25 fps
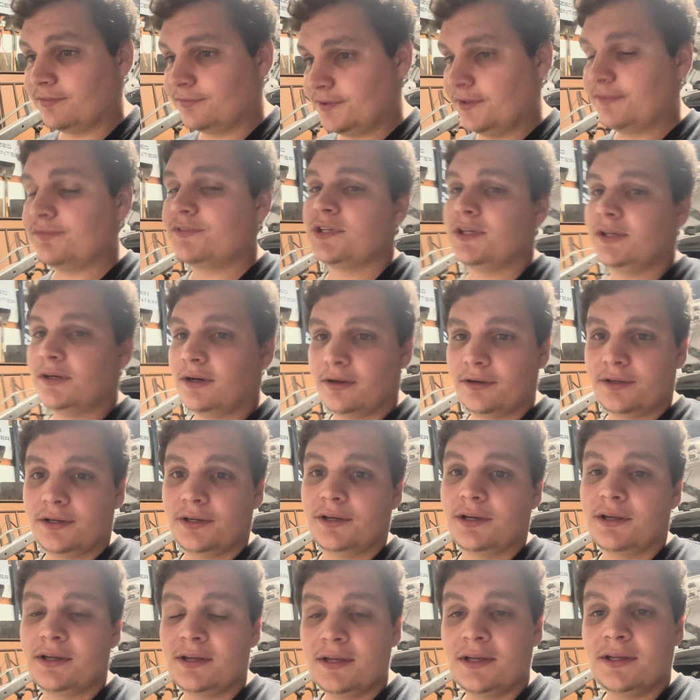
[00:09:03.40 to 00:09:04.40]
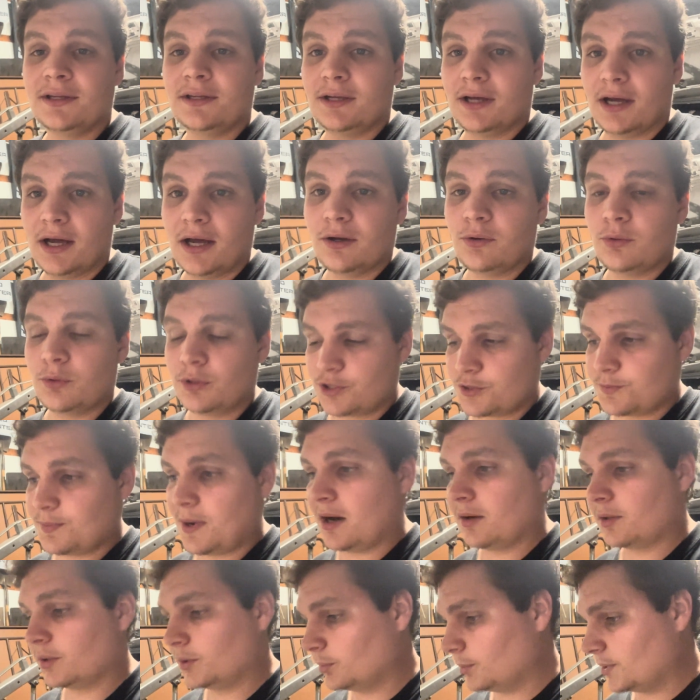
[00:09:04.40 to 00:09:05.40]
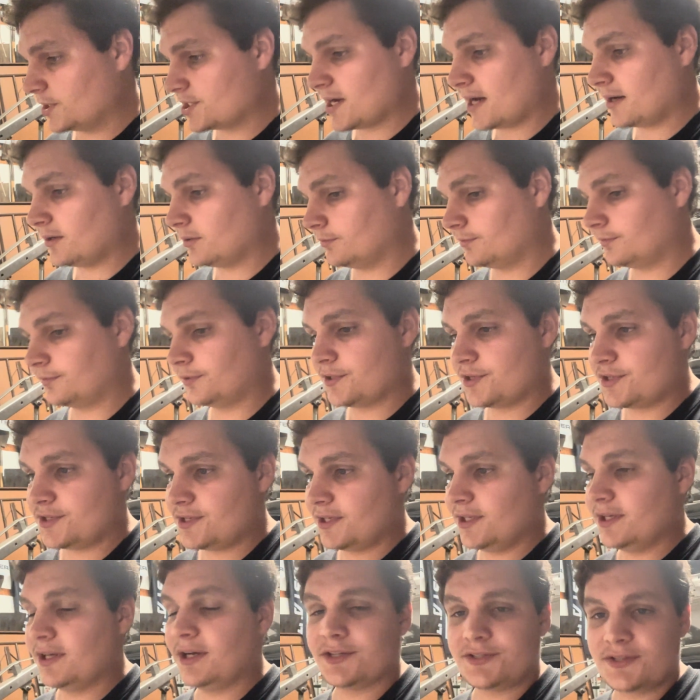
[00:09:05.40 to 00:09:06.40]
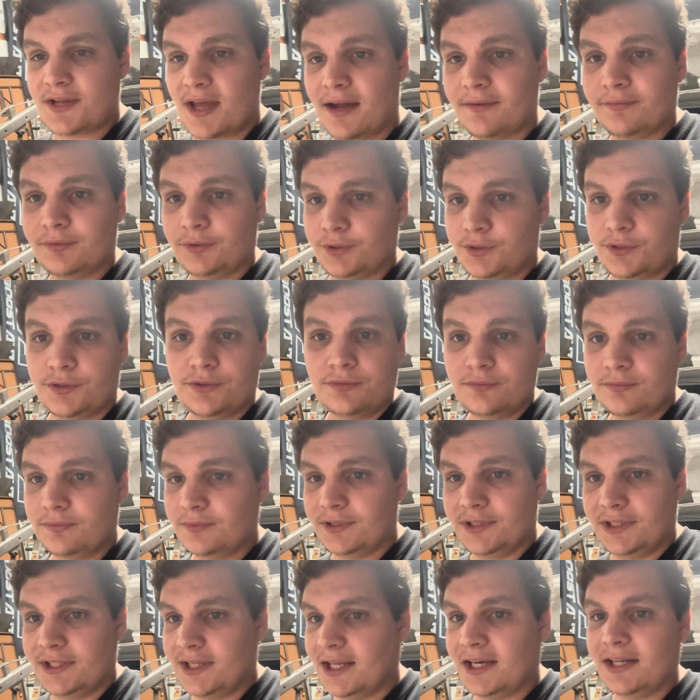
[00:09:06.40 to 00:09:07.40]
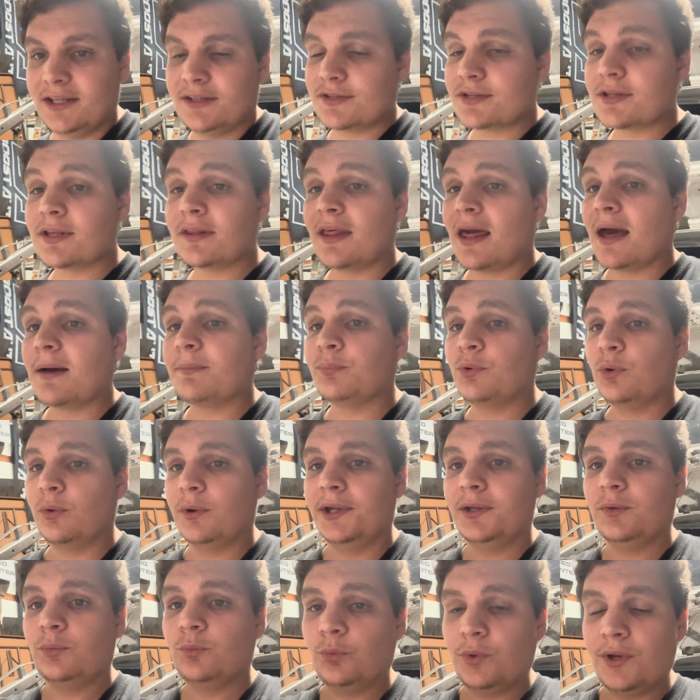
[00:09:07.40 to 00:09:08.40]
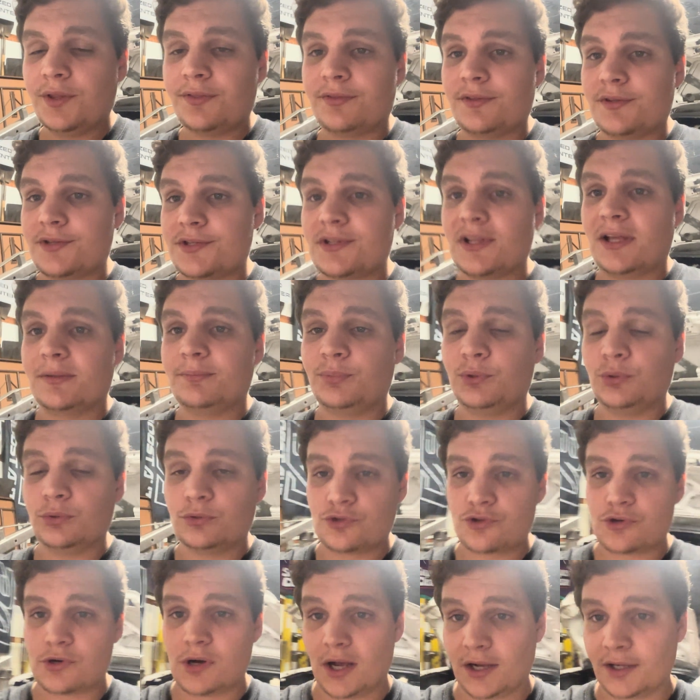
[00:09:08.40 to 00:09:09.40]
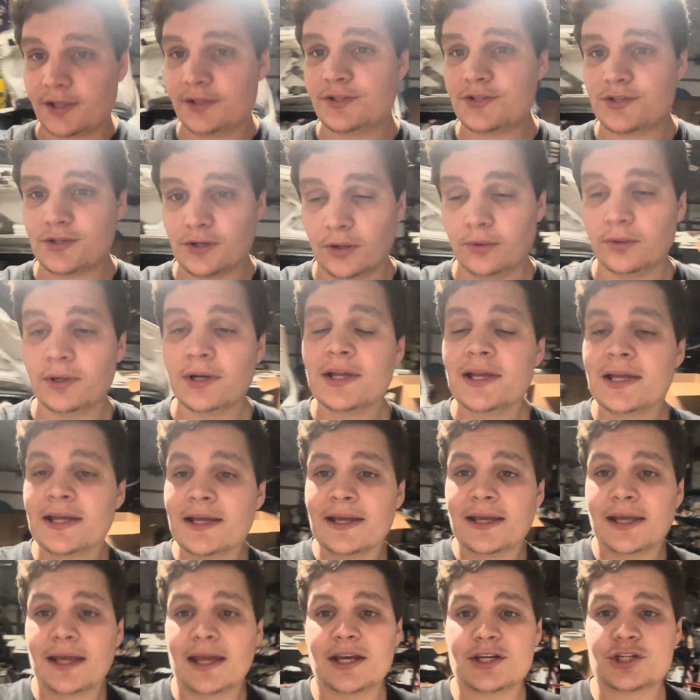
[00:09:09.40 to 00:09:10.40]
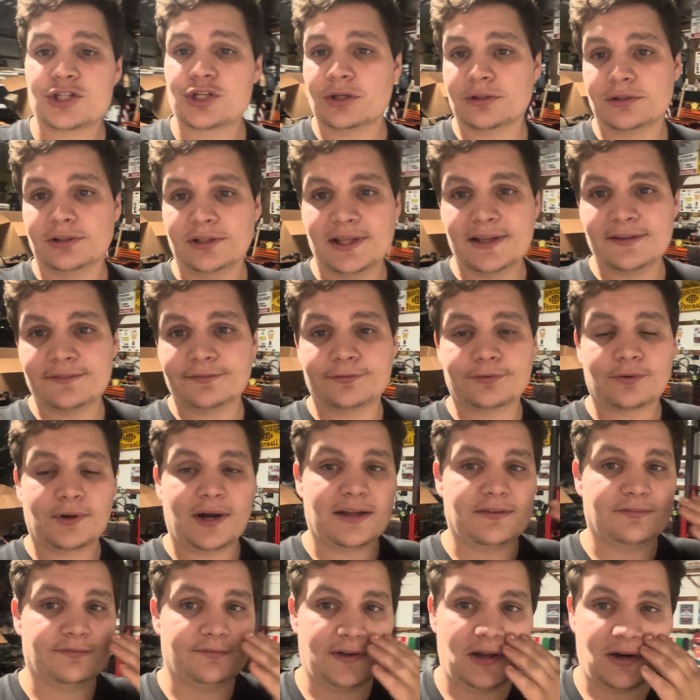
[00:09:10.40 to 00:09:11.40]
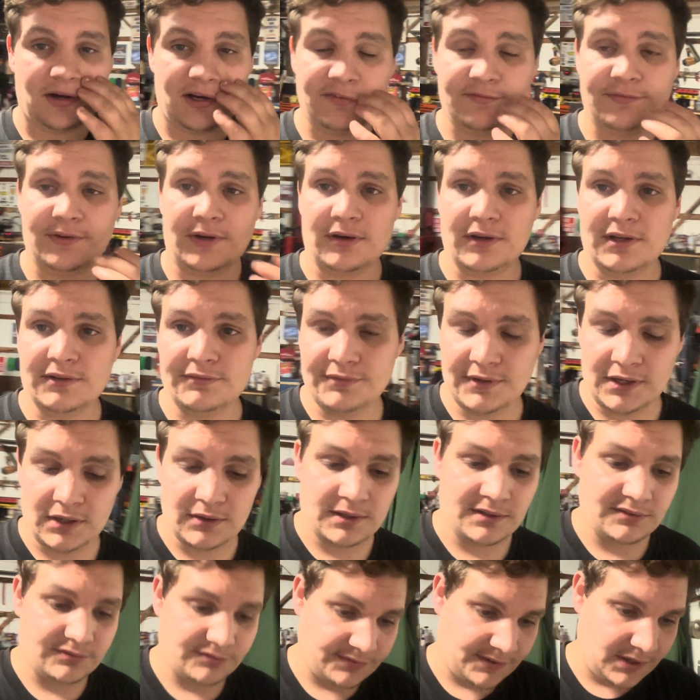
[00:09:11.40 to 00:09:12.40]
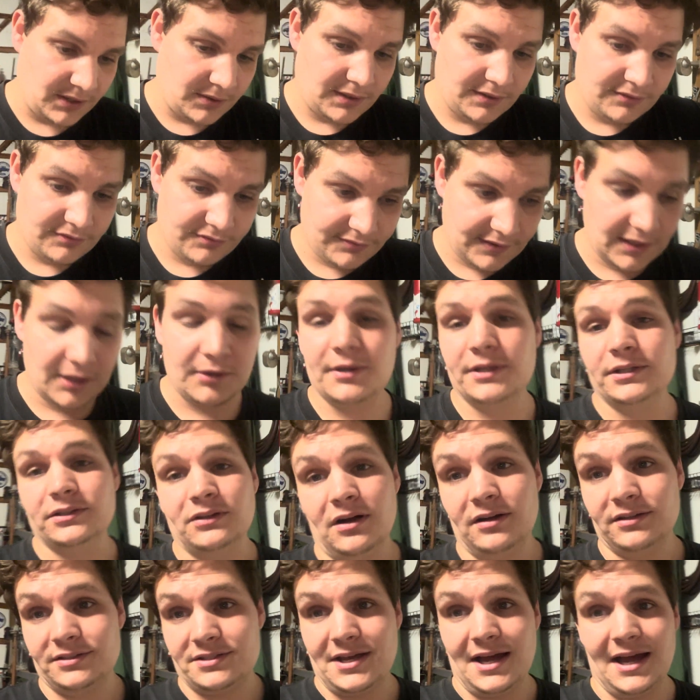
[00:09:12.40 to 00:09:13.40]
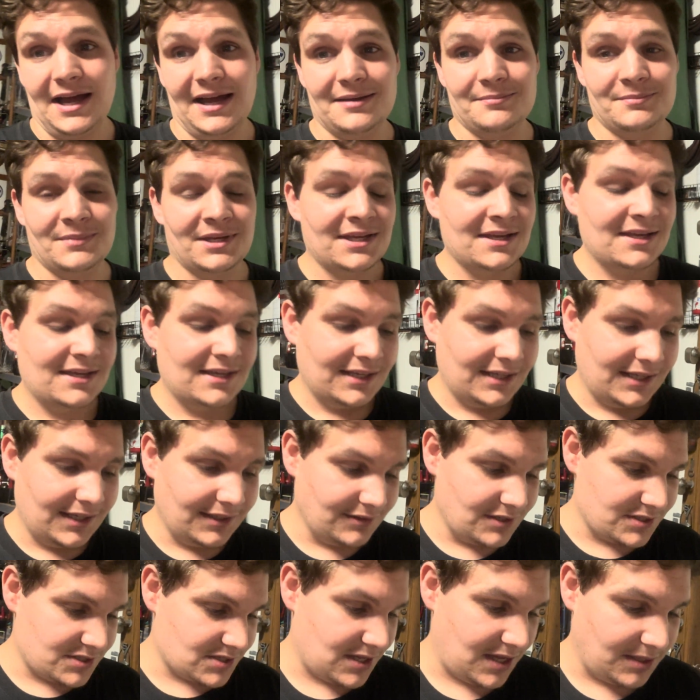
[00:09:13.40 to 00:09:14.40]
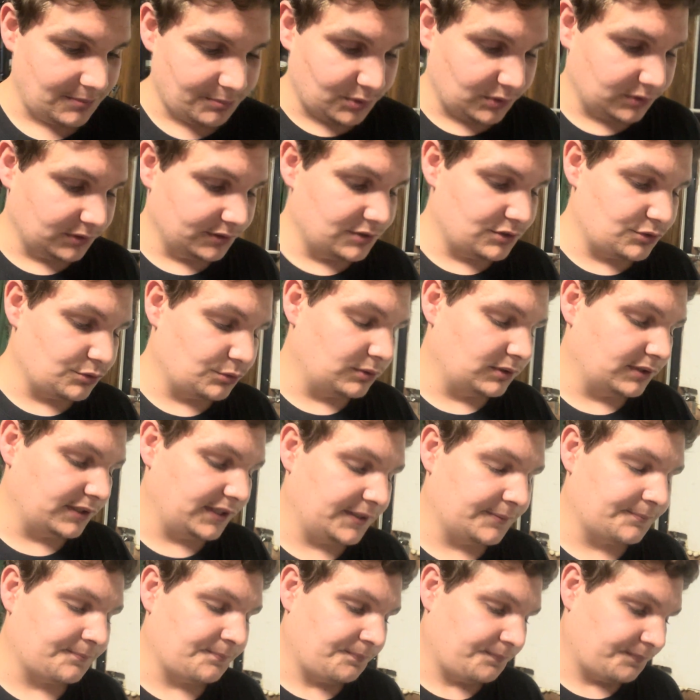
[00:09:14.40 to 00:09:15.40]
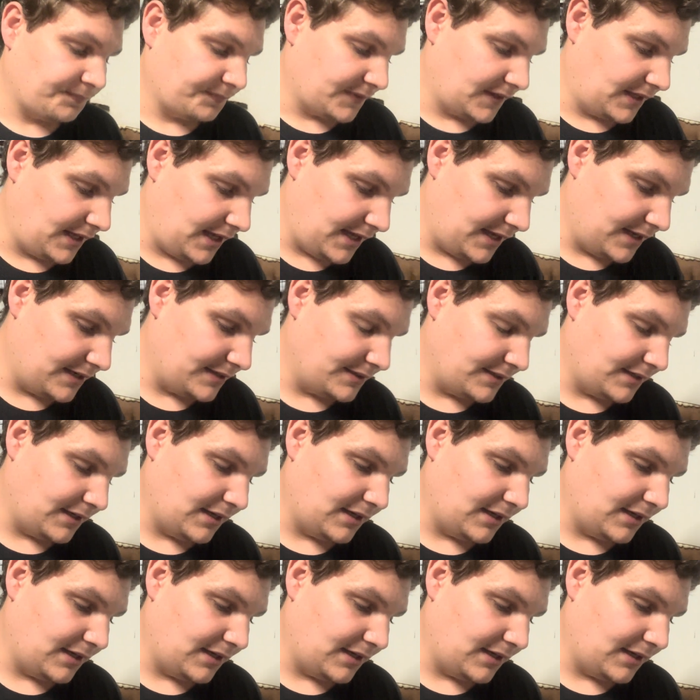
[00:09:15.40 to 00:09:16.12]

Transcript: 1,500 horsepower, which I don't foresee us ever getting to that point with the sled pull truck. So it should live for a very, very, very, very, very long time in the sled pulling dually. And